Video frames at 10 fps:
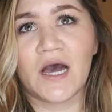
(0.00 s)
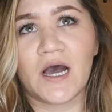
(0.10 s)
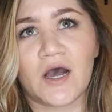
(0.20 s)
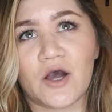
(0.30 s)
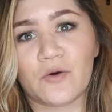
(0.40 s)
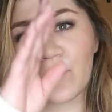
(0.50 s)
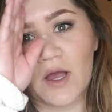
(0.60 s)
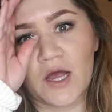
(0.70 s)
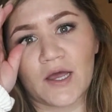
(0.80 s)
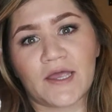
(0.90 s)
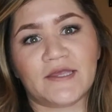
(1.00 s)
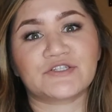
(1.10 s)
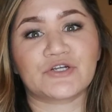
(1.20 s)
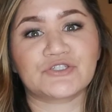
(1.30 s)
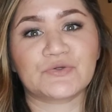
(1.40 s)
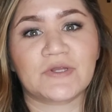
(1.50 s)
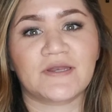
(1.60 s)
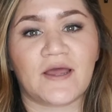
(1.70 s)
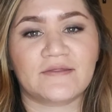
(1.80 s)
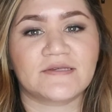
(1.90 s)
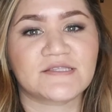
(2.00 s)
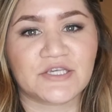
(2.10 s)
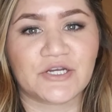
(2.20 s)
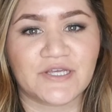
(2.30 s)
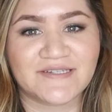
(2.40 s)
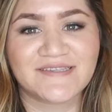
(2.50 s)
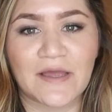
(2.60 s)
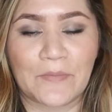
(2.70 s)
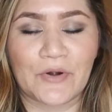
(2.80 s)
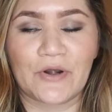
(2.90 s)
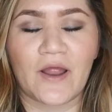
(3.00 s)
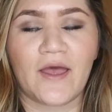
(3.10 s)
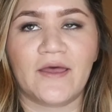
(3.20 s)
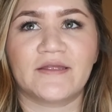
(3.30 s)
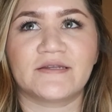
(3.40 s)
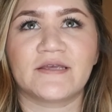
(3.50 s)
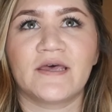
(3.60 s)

I turned 29 this year in December, and